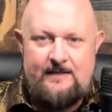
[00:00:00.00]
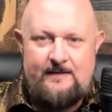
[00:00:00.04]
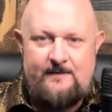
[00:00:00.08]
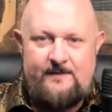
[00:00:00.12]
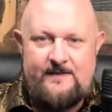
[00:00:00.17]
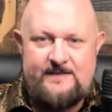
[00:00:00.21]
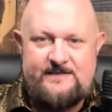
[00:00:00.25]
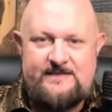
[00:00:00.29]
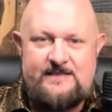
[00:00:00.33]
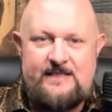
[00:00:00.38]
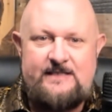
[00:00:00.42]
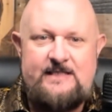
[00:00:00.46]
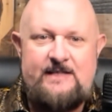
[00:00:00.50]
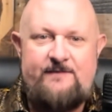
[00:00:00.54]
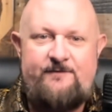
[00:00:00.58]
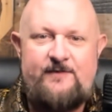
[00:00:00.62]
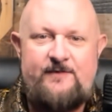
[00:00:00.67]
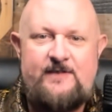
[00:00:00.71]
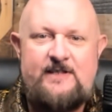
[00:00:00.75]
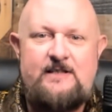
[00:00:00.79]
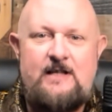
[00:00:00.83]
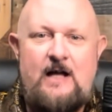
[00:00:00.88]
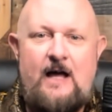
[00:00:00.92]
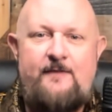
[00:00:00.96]
The
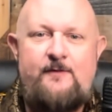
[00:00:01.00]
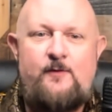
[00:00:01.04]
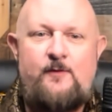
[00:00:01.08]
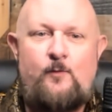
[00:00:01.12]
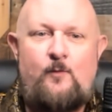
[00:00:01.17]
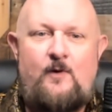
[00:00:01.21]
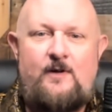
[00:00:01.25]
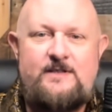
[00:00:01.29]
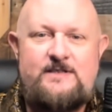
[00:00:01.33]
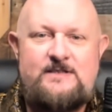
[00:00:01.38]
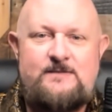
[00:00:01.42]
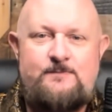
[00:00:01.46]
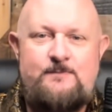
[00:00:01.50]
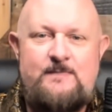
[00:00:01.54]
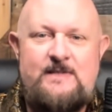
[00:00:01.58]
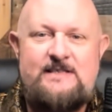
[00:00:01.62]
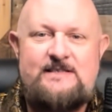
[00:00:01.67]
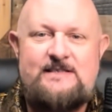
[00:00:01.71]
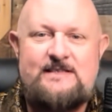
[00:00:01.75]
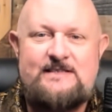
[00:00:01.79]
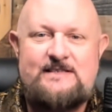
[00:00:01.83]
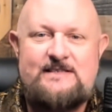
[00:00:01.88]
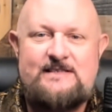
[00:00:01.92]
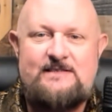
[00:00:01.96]
significant other wants me
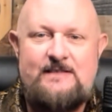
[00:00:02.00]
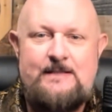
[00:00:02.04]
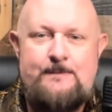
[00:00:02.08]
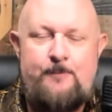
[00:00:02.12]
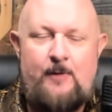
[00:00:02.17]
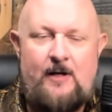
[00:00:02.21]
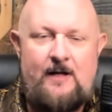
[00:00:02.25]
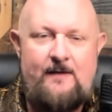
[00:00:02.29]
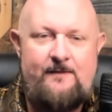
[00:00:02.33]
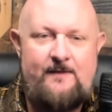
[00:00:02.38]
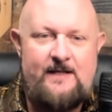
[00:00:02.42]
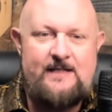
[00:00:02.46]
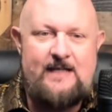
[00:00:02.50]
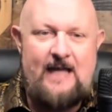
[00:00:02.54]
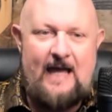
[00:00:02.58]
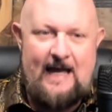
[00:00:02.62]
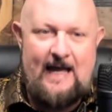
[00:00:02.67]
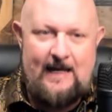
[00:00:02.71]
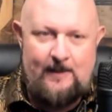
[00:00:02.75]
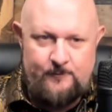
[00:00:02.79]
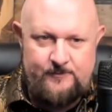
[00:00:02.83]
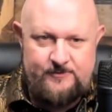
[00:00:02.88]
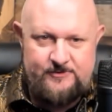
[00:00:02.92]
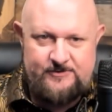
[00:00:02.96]
to sleep on the
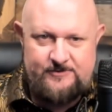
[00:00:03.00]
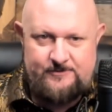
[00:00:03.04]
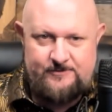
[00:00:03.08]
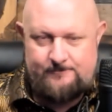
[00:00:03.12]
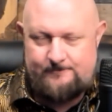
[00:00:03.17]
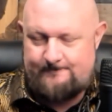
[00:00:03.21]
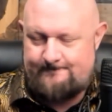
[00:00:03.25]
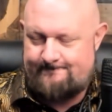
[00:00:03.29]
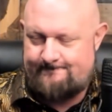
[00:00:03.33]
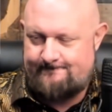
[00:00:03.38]
couch.